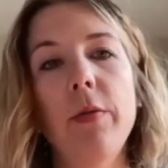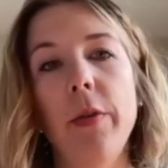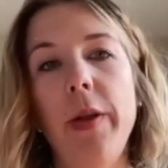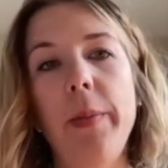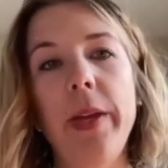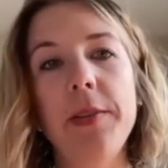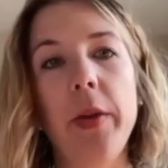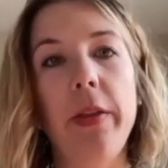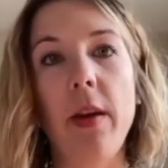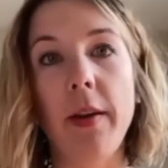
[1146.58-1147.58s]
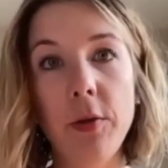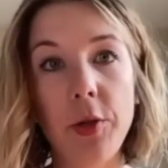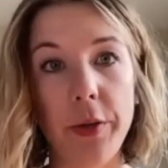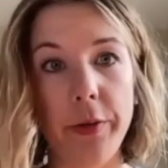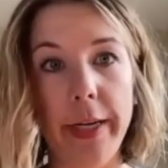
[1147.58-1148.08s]
For families with young
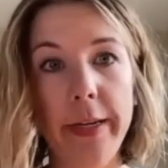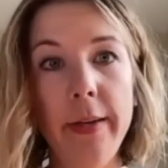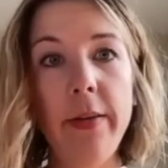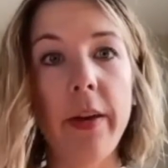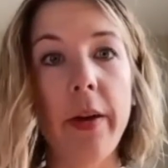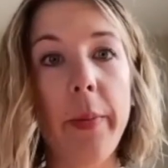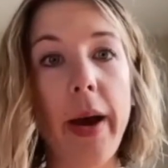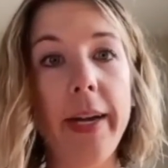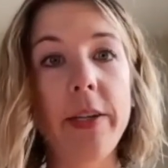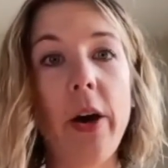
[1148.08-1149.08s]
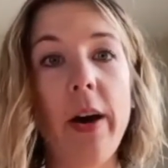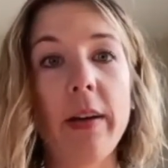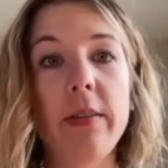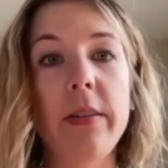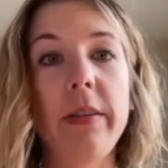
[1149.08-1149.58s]
children, the combined
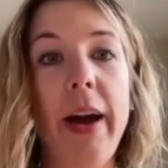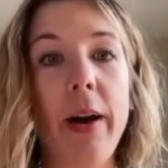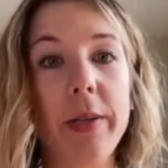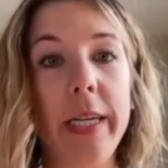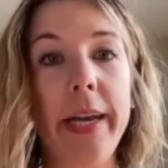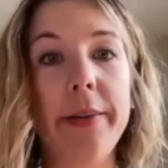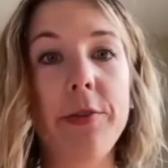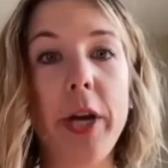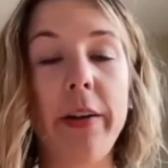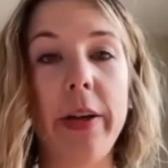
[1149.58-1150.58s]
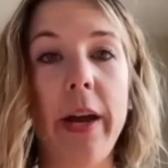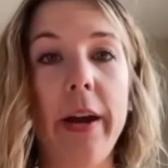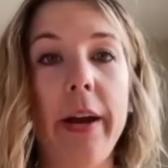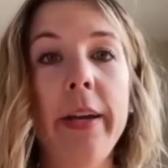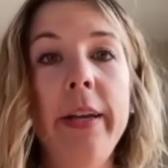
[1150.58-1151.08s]
costs of housing and
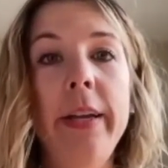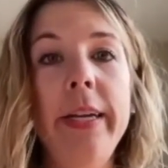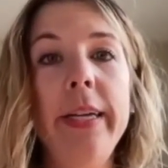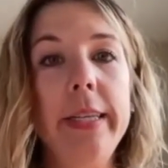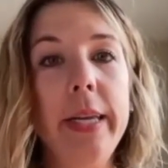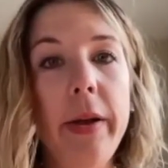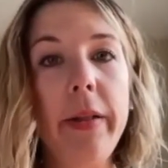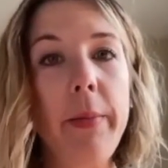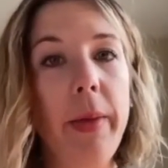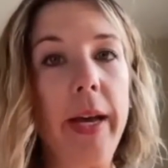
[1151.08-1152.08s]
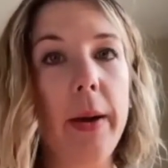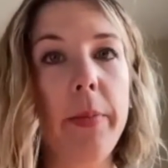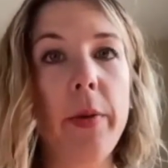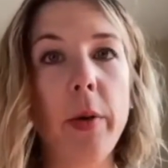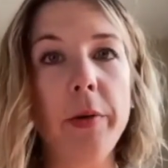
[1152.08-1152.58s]
childcare typically make up
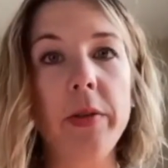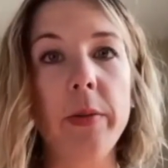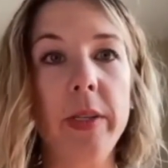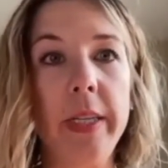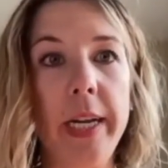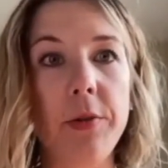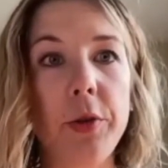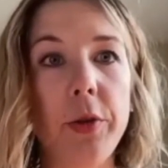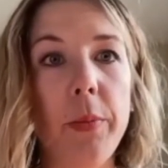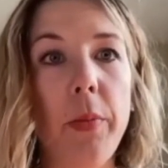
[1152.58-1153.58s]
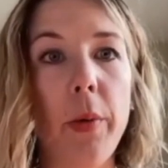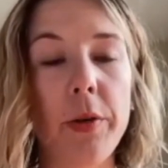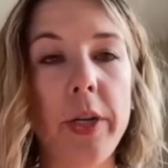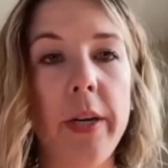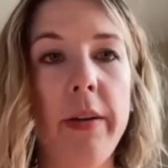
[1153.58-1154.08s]
the most substantial
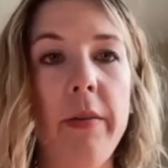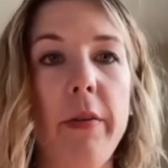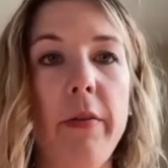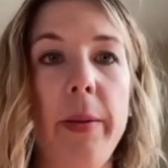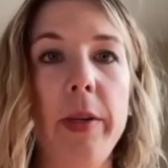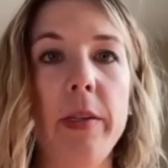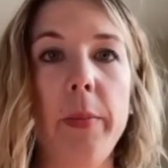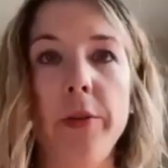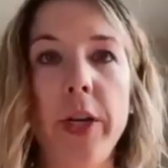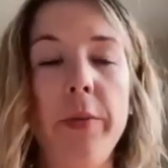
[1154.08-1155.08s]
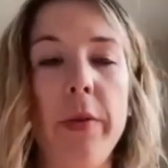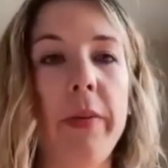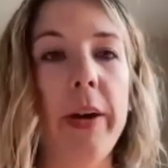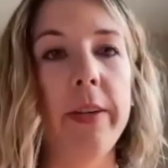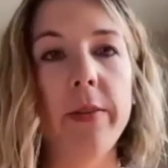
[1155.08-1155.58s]
portion of a family's budget. We
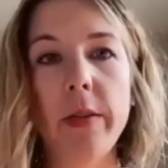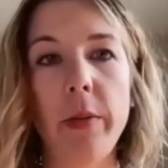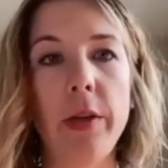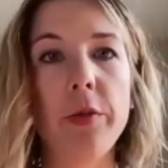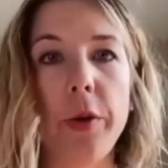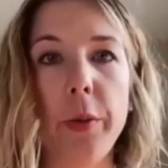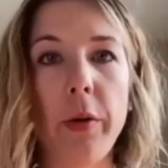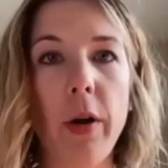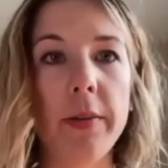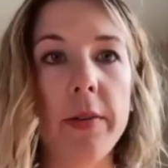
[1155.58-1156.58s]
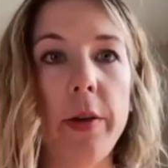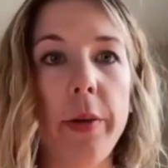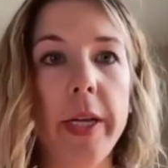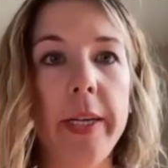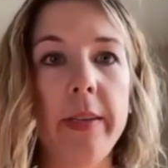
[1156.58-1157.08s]
find this to be true across the
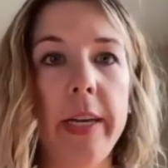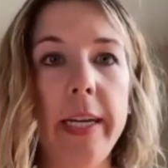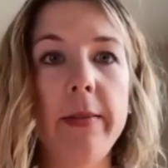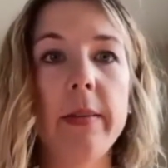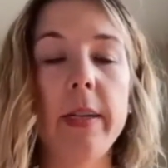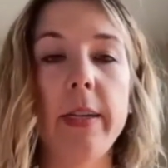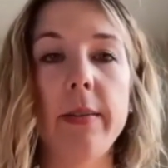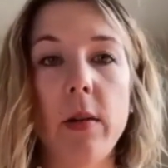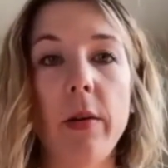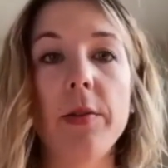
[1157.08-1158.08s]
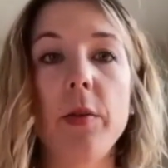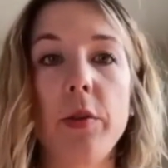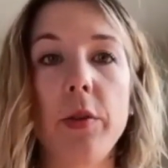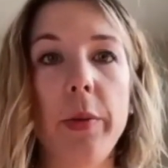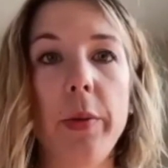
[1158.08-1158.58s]
United States, and it's also
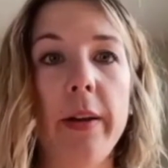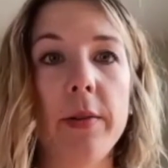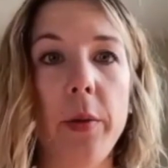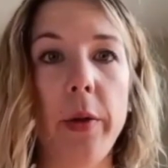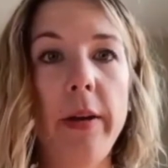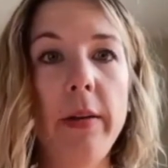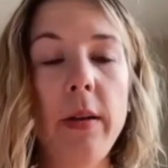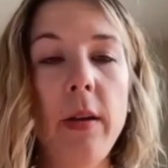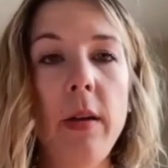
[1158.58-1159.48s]
true in Arizona.